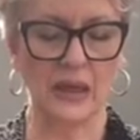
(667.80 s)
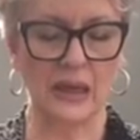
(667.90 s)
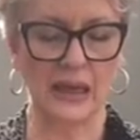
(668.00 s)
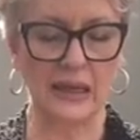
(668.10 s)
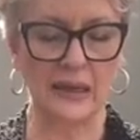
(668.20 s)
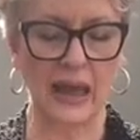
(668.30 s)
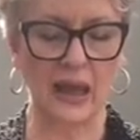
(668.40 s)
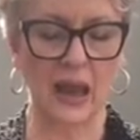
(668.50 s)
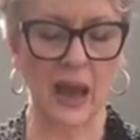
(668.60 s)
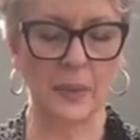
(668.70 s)

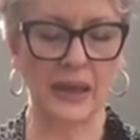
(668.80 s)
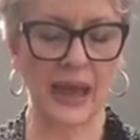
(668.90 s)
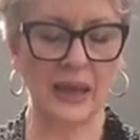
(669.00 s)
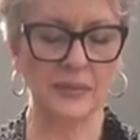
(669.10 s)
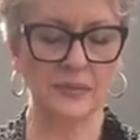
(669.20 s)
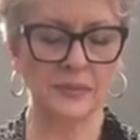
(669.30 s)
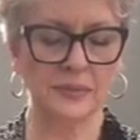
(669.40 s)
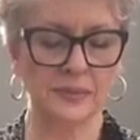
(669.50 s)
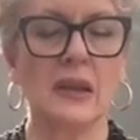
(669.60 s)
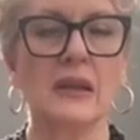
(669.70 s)
Inhale up again,
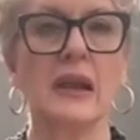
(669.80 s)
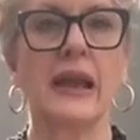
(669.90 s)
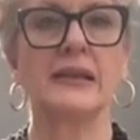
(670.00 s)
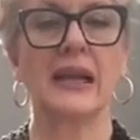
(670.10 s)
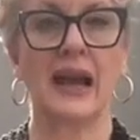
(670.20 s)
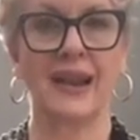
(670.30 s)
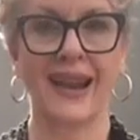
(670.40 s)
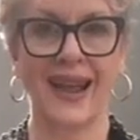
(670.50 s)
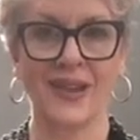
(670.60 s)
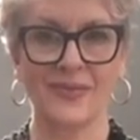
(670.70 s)
exhale
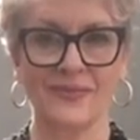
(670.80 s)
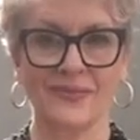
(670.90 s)
it out.